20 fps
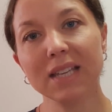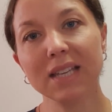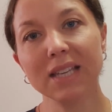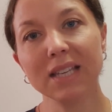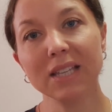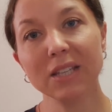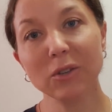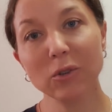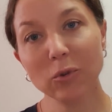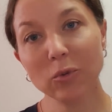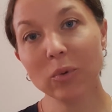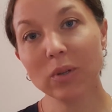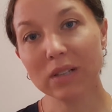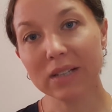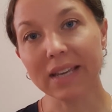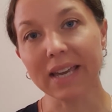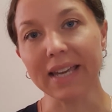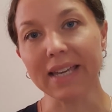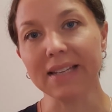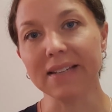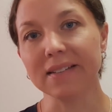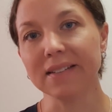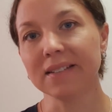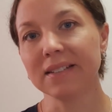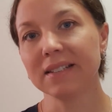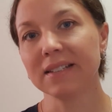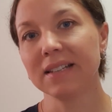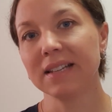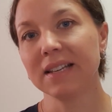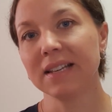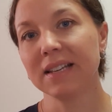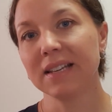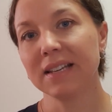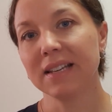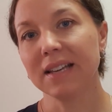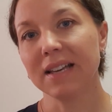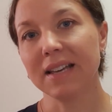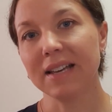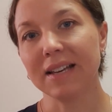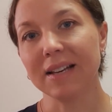you will gain,
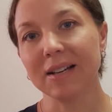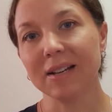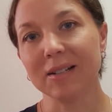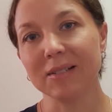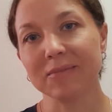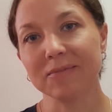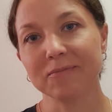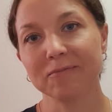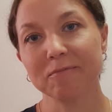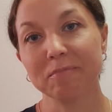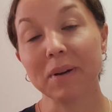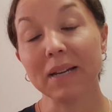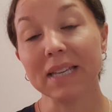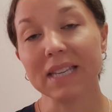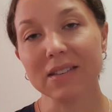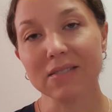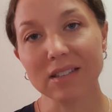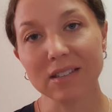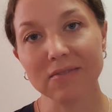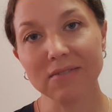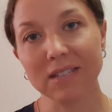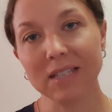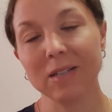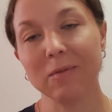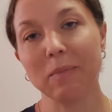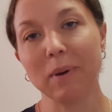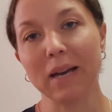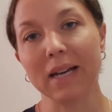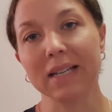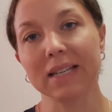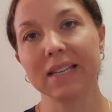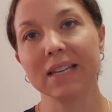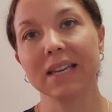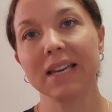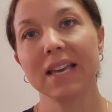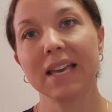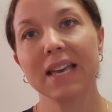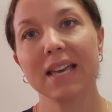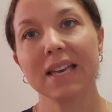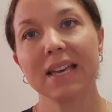by giving feedback,
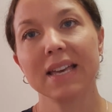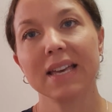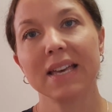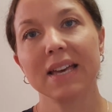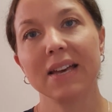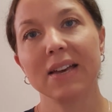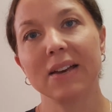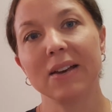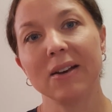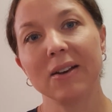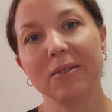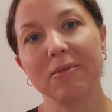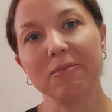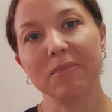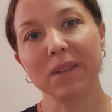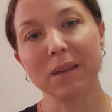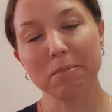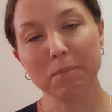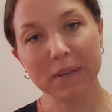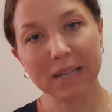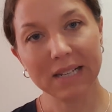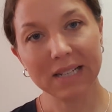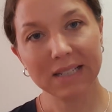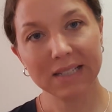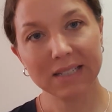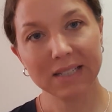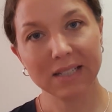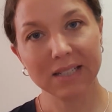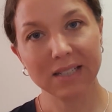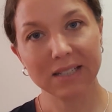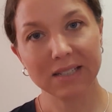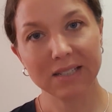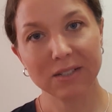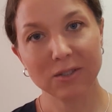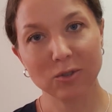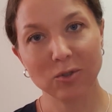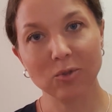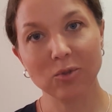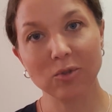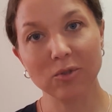the ability
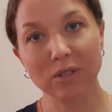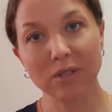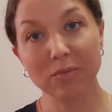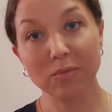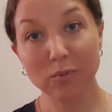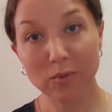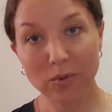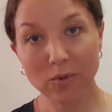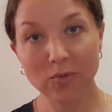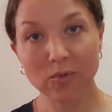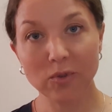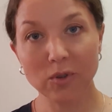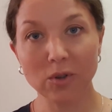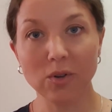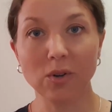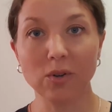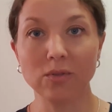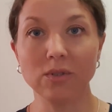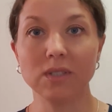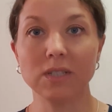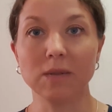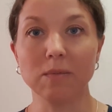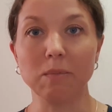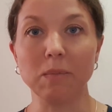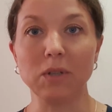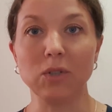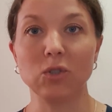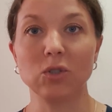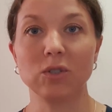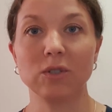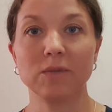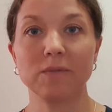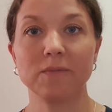to improve your own submission.